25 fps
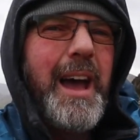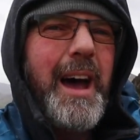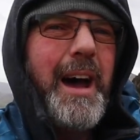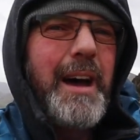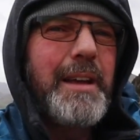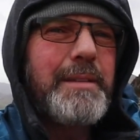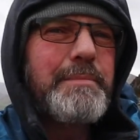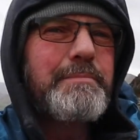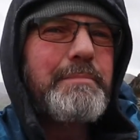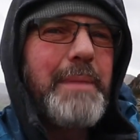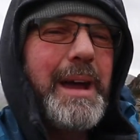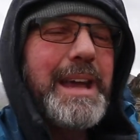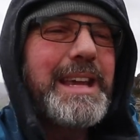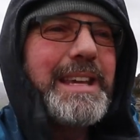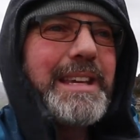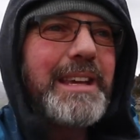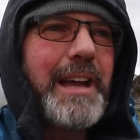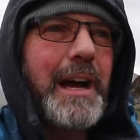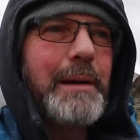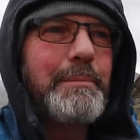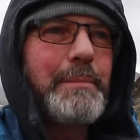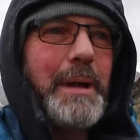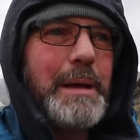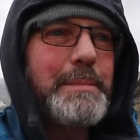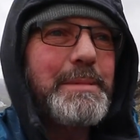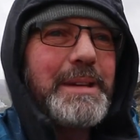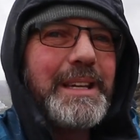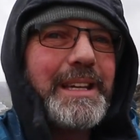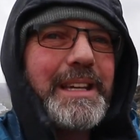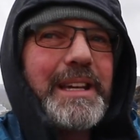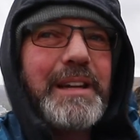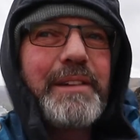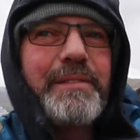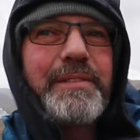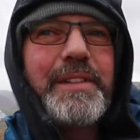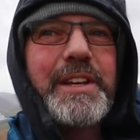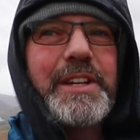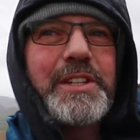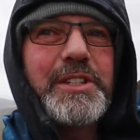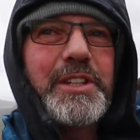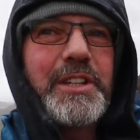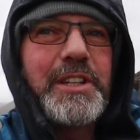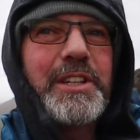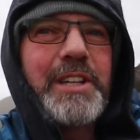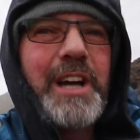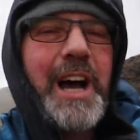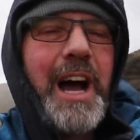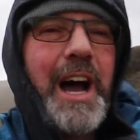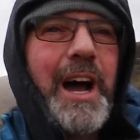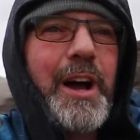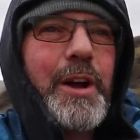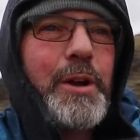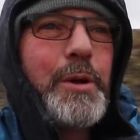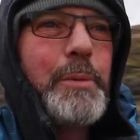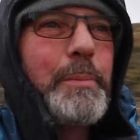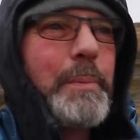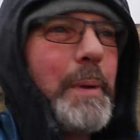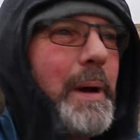I'd maybe give this a go.